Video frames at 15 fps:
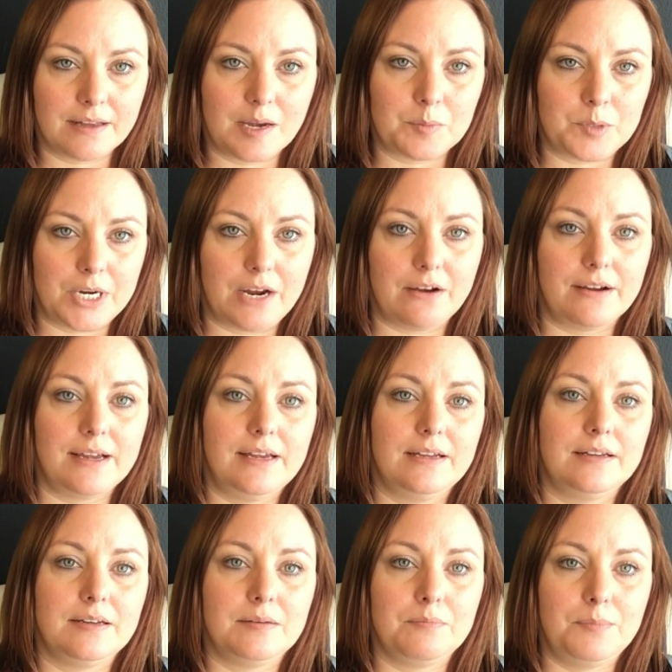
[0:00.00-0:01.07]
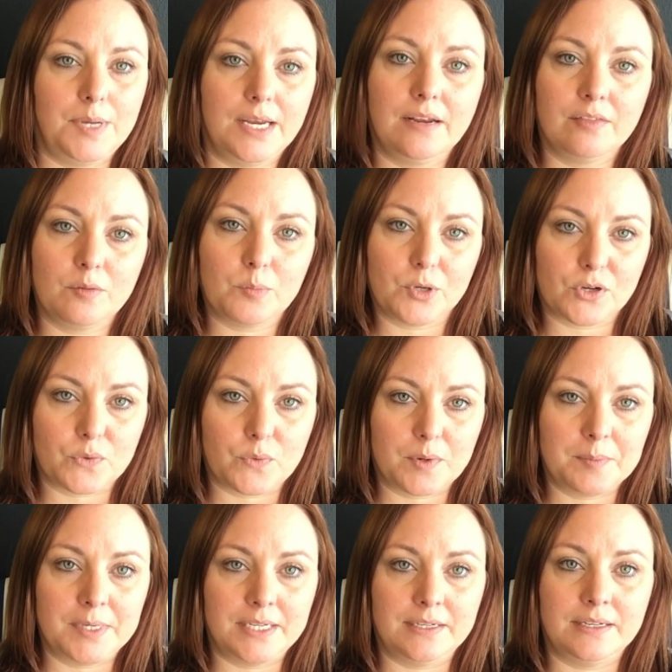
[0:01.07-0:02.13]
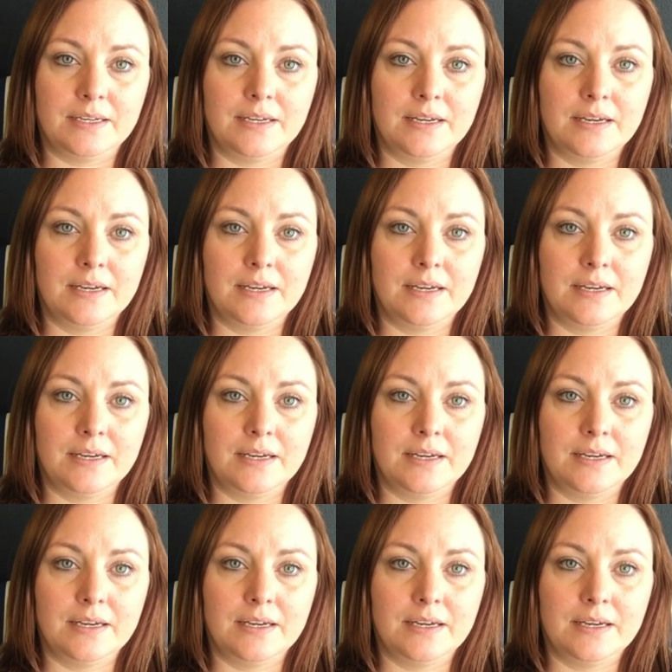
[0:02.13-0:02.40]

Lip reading: librarian, being the bookwoman,